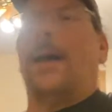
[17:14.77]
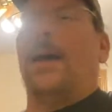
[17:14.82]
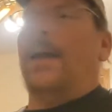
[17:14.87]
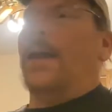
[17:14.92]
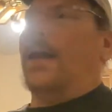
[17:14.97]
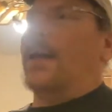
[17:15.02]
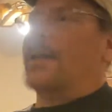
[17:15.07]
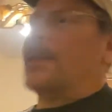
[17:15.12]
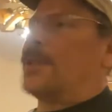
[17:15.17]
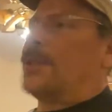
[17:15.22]

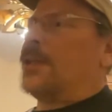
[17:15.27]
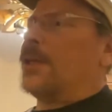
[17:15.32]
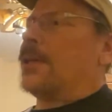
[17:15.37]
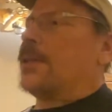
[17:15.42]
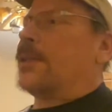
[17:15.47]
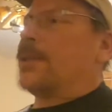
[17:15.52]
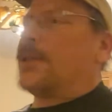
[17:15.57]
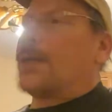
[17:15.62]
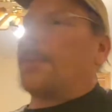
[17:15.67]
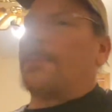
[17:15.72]
it's
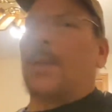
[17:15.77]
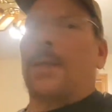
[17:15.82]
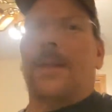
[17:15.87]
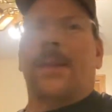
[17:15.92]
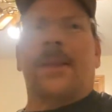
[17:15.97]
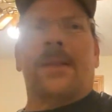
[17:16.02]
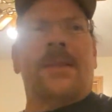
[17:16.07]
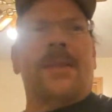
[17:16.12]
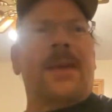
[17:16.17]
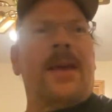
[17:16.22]
just
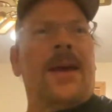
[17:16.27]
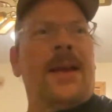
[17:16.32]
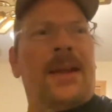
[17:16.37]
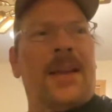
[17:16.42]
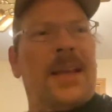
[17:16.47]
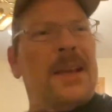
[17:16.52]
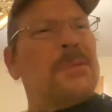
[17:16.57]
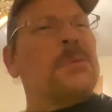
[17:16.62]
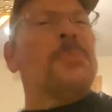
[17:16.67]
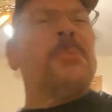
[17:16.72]
something
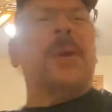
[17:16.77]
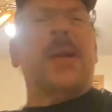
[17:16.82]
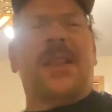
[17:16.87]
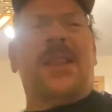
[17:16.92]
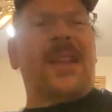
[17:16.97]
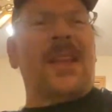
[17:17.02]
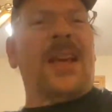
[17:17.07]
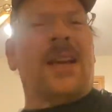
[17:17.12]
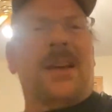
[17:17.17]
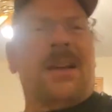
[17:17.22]
that gets me
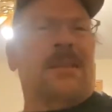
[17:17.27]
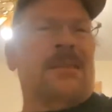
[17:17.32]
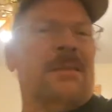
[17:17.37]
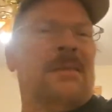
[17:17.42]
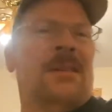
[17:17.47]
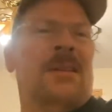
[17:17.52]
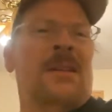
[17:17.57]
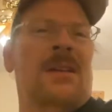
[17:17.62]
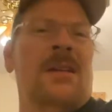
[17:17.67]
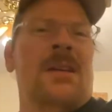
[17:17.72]
thinking.
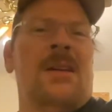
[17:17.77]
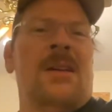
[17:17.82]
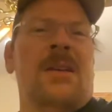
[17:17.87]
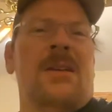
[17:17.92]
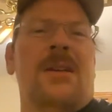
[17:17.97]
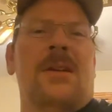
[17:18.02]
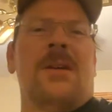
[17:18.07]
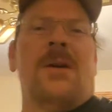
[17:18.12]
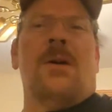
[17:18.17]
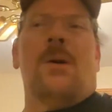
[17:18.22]

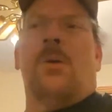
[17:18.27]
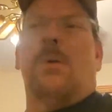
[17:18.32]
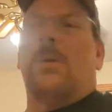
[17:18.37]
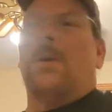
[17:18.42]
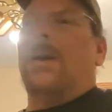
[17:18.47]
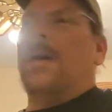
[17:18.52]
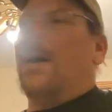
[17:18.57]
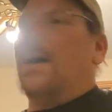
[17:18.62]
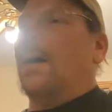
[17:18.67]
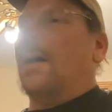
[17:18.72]
You
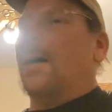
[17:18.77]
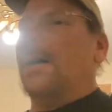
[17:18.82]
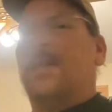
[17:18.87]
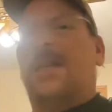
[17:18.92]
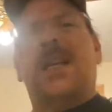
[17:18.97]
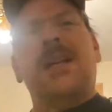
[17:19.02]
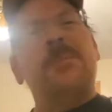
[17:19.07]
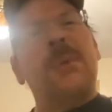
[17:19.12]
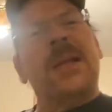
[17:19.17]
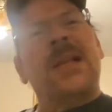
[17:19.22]
know, uh, it's
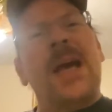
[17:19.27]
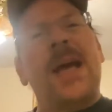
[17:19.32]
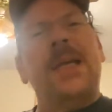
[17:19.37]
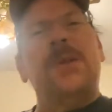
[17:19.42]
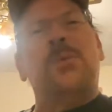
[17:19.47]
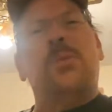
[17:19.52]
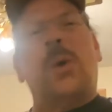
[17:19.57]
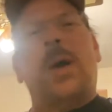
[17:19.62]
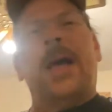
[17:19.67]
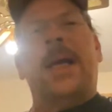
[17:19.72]
going to be
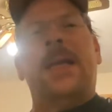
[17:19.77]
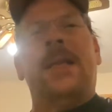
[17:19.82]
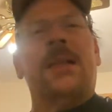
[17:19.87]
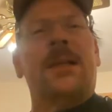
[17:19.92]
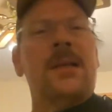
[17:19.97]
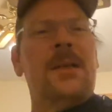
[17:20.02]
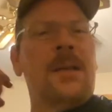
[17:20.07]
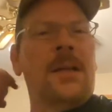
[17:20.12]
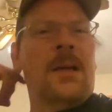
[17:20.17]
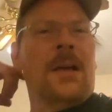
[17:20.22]
lightweight.
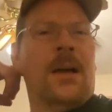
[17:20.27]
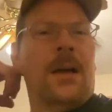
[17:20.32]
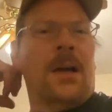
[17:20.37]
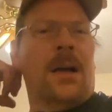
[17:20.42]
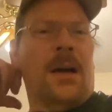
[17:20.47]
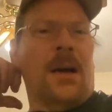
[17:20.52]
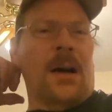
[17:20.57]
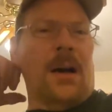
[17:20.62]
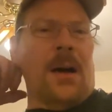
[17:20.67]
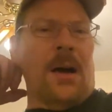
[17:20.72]

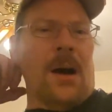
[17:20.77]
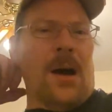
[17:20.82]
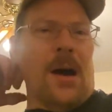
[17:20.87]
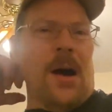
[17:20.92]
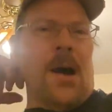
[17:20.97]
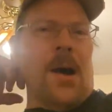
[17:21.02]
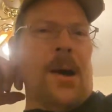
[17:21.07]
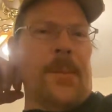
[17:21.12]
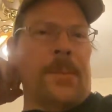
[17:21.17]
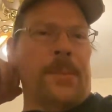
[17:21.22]

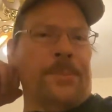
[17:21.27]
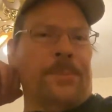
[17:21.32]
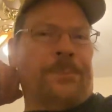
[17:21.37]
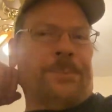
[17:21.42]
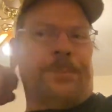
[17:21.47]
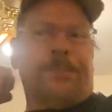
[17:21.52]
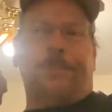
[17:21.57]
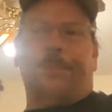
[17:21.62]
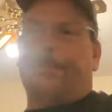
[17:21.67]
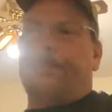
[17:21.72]
Um,
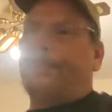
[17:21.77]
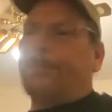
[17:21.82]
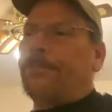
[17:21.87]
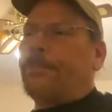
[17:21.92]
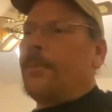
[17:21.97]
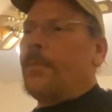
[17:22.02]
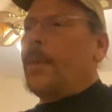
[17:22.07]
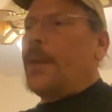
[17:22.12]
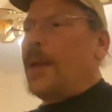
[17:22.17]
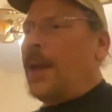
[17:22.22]

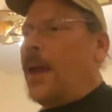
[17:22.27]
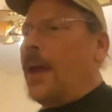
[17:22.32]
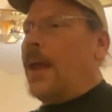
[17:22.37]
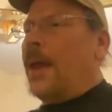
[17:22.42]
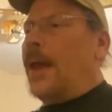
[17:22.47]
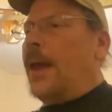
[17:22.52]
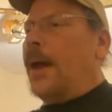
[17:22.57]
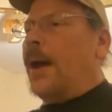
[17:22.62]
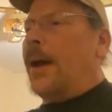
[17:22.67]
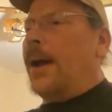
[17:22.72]

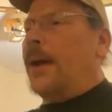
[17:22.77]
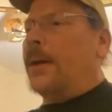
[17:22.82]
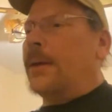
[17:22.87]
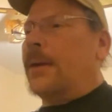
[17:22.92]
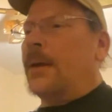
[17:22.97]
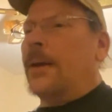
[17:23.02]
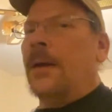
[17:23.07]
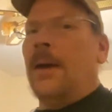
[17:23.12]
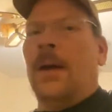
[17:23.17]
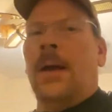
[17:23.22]

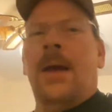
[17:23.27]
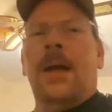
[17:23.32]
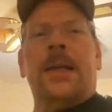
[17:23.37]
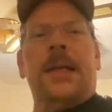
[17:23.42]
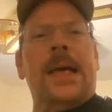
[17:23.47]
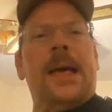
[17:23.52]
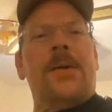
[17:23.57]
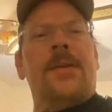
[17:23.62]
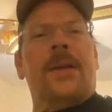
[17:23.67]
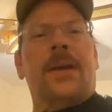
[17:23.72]
and
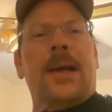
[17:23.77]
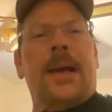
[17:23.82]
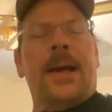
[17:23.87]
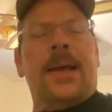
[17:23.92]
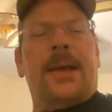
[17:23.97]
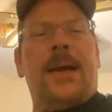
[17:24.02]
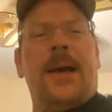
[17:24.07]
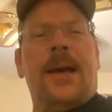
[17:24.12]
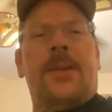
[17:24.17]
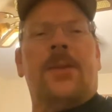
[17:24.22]
now that I
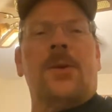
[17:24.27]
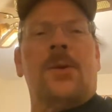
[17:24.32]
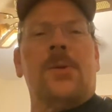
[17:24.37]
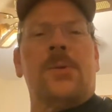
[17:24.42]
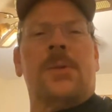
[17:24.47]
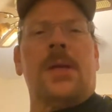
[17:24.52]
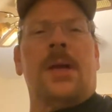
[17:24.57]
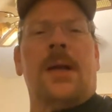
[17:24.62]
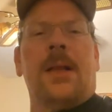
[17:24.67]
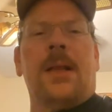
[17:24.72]
got
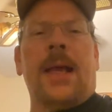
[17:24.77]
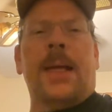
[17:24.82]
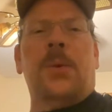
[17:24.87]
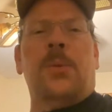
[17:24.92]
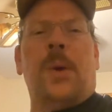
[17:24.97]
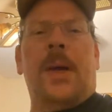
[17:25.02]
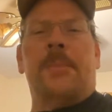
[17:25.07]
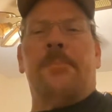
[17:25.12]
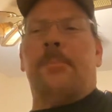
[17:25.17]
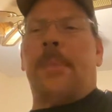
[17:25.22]
those uh,
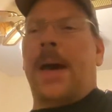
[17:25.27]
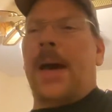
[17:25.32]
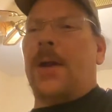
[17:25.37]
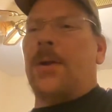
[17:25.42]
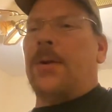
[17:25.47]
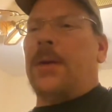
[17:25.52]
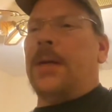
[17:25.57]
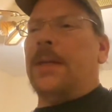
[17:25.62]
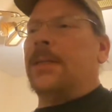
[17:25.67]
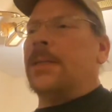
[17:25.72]
lightweight
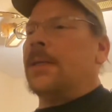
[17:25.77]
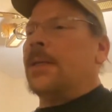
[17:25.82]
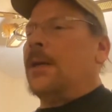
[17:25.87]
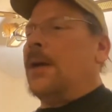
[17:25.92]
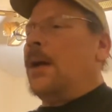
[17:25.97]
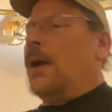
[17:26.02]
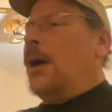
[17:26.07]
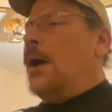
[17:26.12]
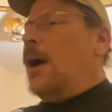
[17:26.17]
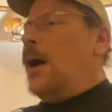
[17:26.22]
batteries,
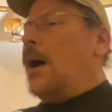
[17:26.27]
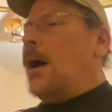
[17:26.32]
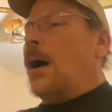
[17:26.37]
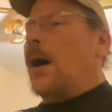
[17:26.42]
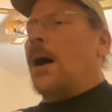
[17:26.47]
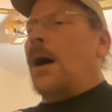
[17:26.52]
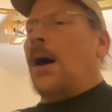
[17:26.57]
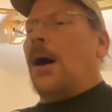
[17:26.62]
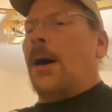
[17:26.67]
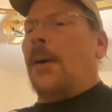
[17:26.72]

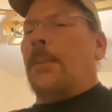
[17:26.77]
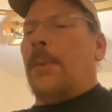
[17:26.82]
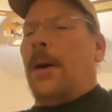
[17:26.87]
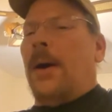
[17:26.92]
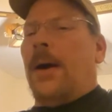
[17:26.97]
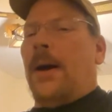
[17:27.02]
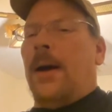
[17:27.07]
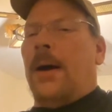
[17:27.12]
um,